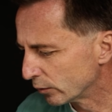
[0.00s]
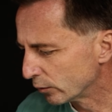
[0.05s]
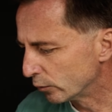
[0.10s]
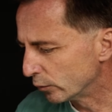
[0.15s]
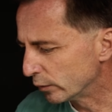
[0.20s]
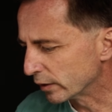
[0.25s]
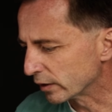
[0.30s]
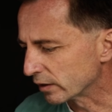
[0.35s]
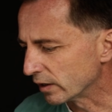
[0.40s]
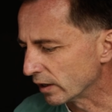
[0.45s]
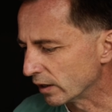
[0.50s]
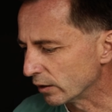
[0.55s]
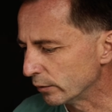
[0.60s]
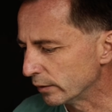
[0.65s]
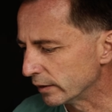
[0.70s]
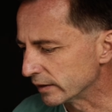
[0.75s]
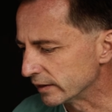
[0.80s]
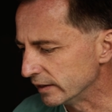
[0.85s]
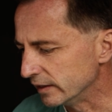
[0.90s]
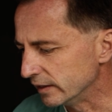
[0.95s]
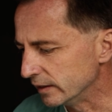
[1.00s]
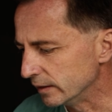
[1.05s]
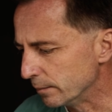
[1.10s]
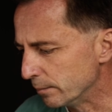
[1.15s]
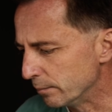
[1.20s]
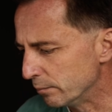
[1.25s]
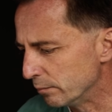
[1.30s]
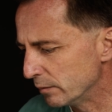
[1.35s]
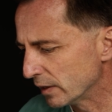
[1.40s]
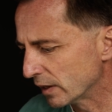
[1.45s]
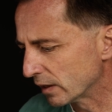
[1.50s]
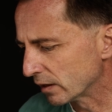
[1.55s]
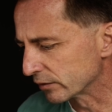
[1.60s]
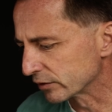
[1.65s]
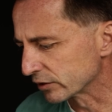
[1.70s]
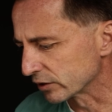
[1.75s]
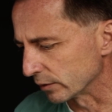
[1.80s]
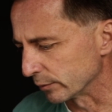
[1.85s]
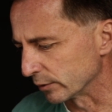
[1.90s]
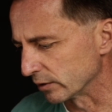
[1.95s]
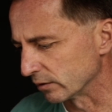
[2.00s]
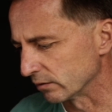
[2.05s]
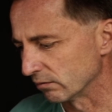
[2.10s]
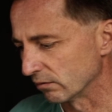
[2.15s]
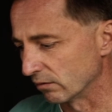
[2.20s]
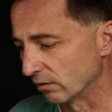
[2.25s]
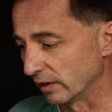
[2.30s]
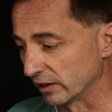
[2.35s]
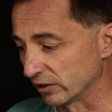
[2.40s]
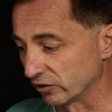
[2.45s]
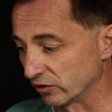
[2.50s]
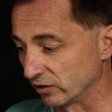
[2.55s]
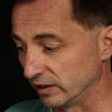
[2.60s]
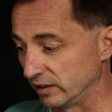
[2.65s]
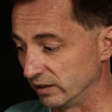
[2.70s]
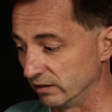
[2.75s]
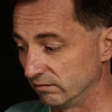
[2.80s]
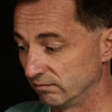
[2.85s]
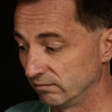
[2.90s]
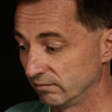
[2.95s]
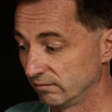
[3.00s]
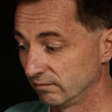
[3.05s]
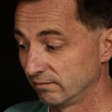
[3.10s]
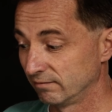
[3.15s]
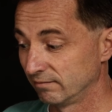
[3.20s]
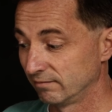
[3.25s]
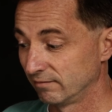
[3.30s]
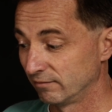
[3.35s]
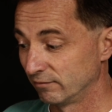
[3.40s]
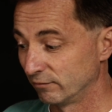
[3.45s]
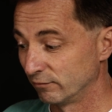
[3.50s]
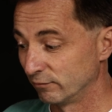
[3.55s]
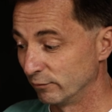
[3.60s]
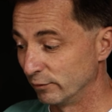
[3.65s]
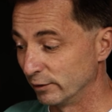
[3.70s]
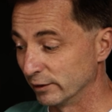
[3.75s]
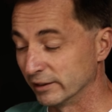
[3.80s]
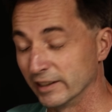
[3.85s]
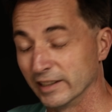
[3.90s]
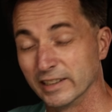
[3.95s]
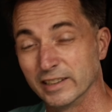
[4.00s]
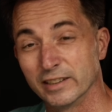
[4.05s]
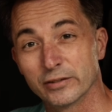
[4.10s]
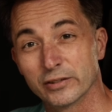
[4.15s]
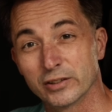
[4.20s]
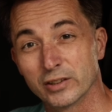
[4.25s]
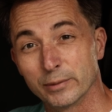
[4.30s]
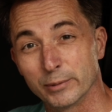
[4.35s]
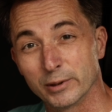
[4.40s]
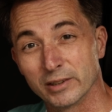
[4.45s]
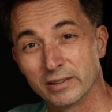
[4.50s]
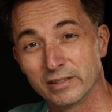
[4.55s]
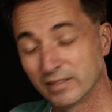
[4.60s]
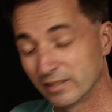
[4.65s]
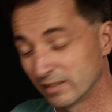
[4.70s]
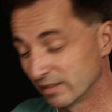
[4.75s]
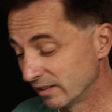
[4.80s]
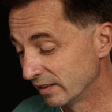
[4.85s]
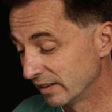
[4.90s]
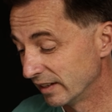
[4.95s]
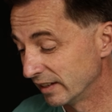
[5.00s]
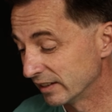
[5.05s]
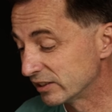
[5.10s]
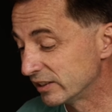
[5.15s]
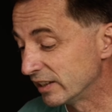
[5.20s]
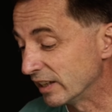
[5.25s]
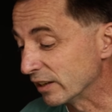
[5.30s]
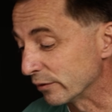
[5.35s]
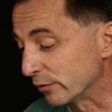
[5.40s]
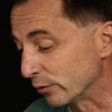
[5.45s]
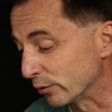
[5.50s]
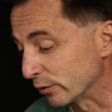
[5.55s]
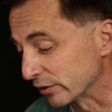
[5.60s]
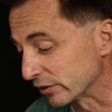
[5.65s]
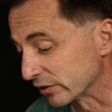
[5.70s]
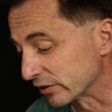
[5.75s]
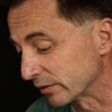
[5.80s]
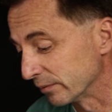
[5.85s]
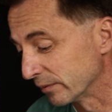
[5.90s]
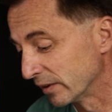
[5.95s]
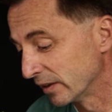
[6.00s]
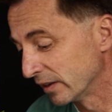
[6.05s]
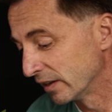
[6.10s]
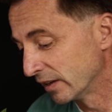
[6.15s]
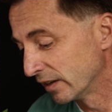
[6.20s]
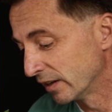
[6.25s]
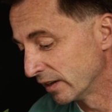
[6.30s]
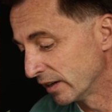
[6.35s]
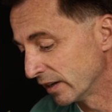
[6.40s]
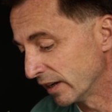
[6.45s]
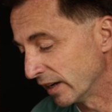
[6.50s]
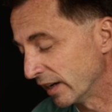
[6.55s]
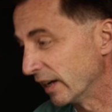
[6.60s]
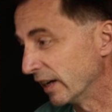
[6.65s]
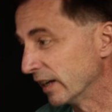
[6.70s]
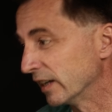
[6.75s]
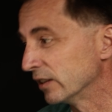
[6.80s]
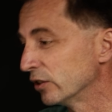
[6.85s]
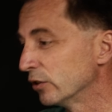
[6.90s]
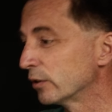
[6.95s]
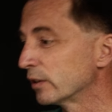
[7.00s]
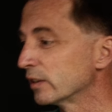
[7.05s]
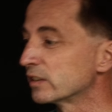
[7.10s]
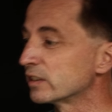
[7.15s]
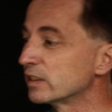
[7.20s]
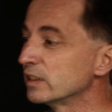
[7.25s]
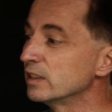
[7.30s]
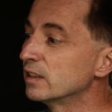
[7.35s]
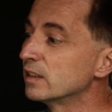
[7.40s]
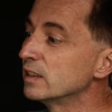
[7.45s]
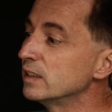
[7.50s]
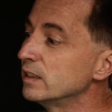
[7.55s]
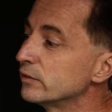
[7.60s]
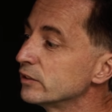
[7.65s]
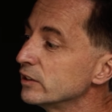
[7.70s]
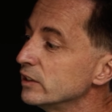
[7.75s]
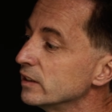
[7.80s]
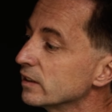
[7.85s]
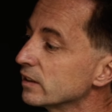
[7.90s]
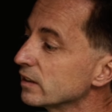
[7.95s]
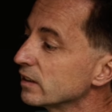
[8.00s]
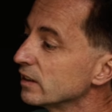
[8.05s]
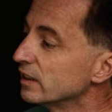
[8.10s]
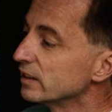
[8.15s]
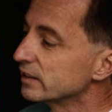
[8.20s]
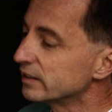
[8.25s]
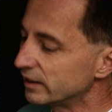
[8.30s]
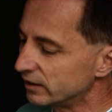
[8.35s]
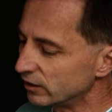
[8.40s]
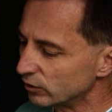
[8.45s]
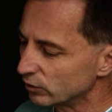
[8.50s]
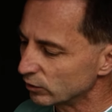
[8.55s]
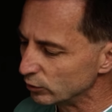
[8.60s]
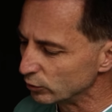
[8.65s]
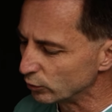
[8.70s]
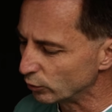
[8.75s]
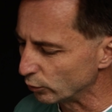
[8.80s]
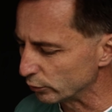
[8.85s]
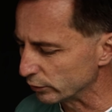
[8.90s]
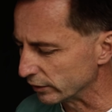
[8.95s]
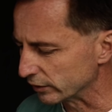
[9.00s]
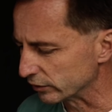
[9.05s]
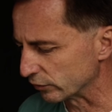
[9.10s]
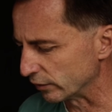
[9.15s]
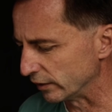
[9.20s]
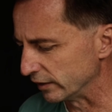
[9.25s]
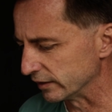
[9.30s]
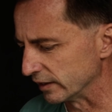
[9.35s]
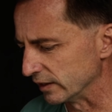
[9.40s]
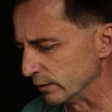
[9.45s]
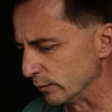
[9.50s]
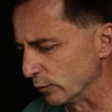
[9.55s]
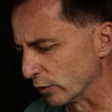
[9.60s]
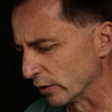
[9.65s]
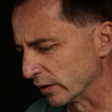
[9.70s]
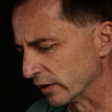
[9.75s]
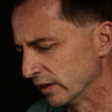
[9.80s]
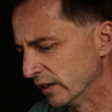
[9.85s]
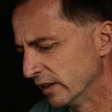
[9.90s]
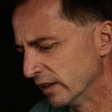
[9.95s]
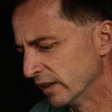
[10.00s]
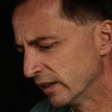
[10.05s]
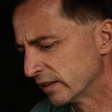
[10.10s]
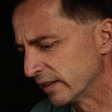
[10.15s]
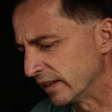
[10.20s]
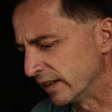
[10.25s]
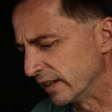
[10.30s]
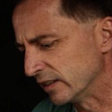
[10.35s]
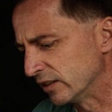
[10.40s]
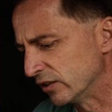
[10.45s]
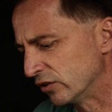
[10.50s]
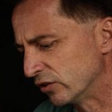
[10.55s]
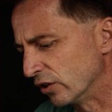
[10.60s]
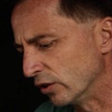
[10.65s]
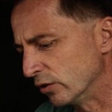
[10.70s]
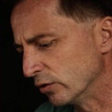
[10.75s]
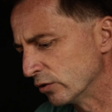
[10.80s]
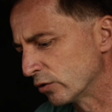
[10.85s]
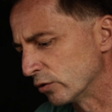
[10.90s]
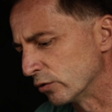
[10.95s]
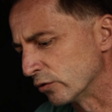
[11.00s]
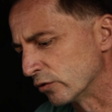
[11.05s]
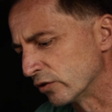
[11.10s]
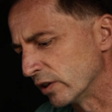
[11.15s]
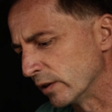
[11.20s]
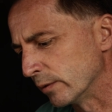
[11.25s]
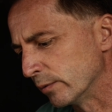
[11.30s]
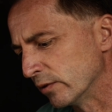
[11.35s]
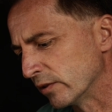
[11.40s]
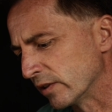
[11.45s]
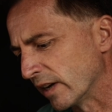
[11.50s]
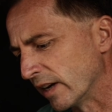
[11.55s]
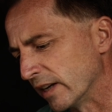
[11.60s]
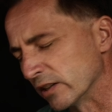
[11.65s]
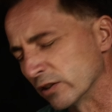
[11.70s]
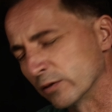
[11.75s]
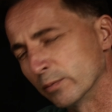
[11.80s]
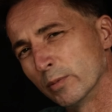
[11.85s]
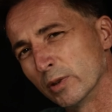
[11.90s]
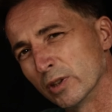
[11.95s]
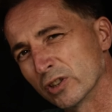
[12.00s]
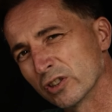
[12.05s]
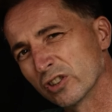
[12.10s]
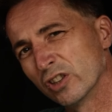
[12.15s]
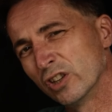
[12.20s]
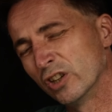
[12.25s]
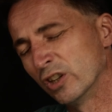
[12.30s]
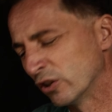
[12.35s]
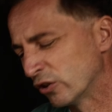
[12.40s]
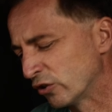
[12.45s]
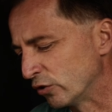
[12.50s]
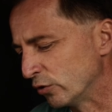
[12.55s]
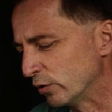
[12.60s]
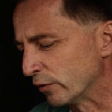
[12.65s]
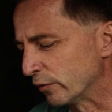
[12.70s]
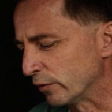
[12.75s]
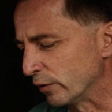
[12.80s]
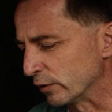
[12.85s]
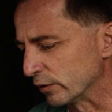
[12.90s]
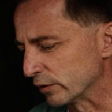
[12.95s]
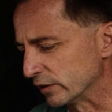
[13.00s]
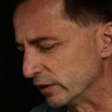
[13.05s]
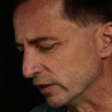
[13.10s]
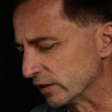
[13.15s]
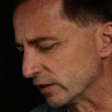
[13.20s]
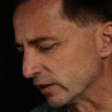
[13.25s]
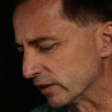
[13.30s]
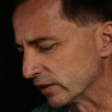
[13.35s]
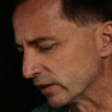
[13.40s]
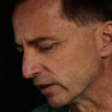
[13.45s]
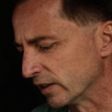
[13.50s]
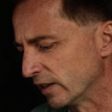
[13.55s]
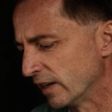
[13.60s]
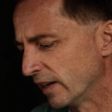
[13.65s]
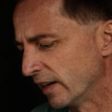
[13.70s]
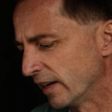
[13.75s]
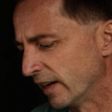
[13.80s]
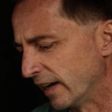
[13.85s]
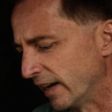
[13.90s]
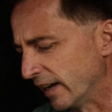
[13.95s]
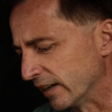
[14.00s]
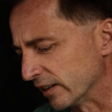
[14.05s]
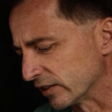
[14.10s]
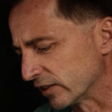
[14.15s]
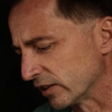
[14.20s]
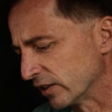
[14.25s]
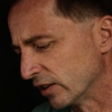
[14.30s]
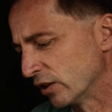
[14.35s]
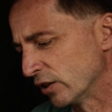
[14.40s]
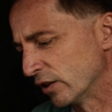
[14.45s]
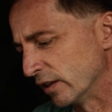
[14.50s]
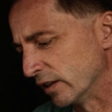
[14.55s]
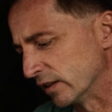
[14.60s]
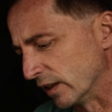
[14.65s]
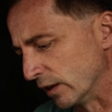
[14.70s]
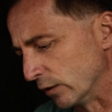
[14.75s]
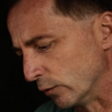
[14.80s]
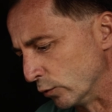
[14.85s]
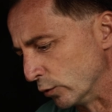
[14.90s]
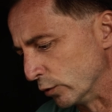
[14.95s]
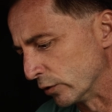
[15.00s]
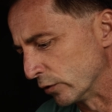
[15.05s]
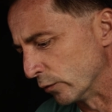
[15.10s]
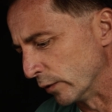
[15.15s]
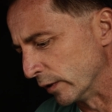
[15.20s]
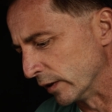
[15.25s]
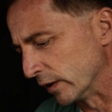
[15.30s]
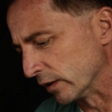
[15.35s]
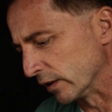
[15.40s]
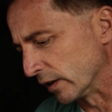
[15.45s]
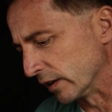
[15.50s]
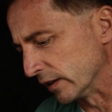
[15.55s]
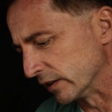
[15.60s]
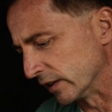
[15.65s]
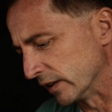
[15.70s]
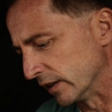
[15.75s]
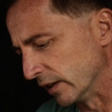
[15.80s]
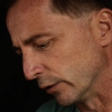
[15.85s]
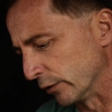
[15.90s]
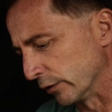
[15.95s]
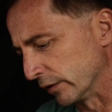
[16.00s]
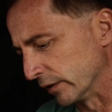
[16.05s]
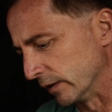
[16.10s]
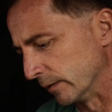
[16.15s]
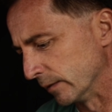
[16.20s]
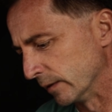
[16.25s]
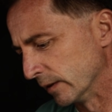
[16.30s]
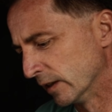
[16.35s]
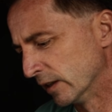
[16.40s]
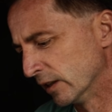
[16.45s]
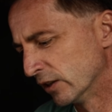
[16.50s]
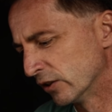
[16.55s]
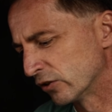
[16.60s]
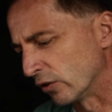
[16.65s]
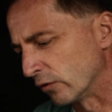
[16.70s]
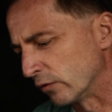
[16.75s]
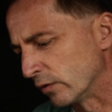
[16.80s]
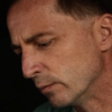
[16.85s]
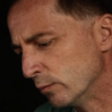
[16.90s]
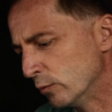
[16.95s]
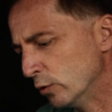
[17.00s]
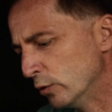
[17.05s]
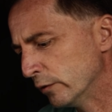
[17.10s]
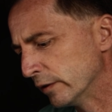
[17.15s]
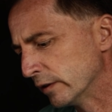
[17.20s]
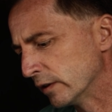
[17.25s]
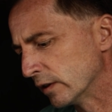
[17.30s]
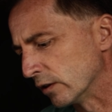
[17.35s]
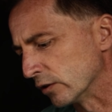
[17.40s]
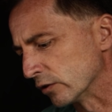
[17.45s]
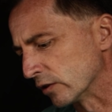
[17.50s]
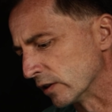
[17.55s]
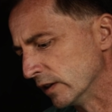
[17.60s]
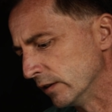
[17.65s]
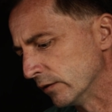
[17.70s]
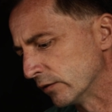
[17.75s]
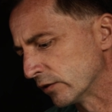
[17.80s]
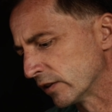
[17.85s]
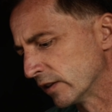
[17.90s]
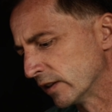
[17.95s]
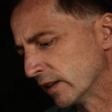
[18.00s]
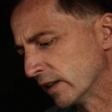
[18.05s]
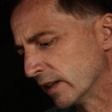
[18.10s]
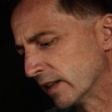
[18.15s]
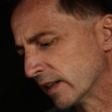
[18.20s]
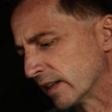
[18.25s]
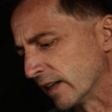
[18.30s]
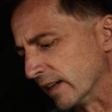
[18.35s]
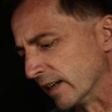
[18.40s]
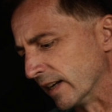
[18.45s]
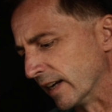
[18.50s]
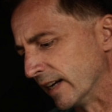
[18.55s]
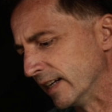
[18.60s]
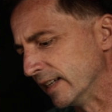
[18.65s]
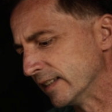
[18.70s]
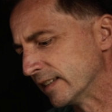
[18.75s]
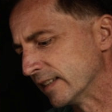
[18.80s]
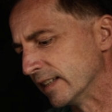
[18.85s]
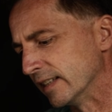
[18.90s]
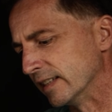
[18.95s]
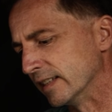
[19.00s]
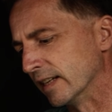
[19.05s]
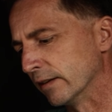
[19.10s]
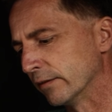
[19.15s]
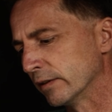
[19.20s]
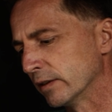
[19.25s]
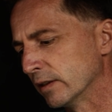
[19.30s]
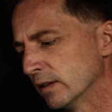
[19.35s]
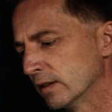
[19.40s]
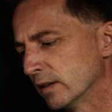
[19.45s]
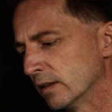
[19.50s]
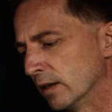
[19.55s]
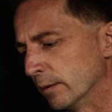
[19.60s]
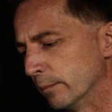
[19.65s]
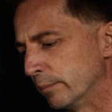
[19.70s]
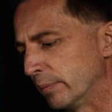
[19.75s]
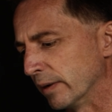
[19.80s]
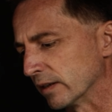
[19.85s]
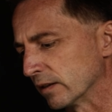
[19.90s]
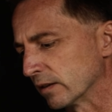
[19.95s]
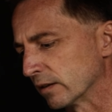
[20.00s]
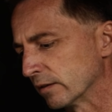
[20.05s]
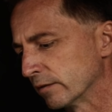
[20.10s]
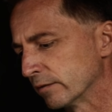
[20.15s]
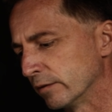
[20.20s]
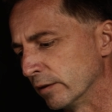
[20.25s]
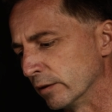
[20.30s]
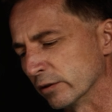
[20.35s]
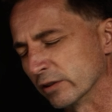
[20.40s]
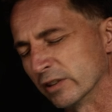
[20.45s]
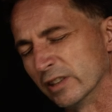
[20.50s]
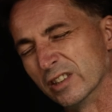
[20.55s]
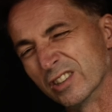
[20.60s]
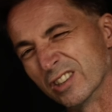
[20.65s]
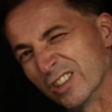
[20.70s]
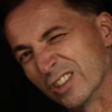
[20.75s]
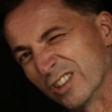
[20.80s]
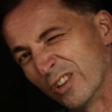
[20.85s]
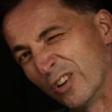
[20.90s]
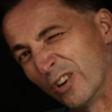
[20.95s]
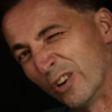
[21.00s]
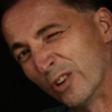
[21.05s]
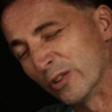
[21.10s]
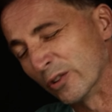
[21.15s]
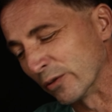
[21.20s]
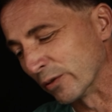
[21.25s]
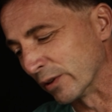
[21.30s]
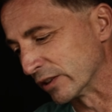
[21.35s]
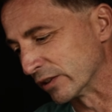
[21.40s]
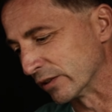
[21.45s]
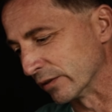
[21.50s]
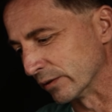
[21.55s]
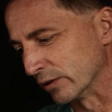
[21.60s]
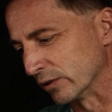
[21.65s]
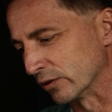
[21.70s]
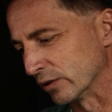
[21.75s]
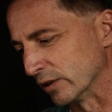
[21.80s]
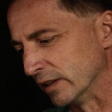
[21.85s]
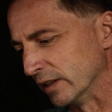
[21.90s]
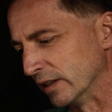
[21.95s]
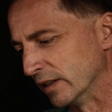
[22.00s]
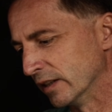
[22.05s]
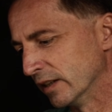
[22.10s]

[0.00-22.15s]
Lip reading: We are now at the middle of summer, or actually at the end of summer. It's the end of August. And you can see the leaves here, they don't look all that great anymore. They don't contribute as much to the photosynthesis as they would when they're nice and healthy. So removing those leaves can aid in having a better photosynthesis on the rest of the tree.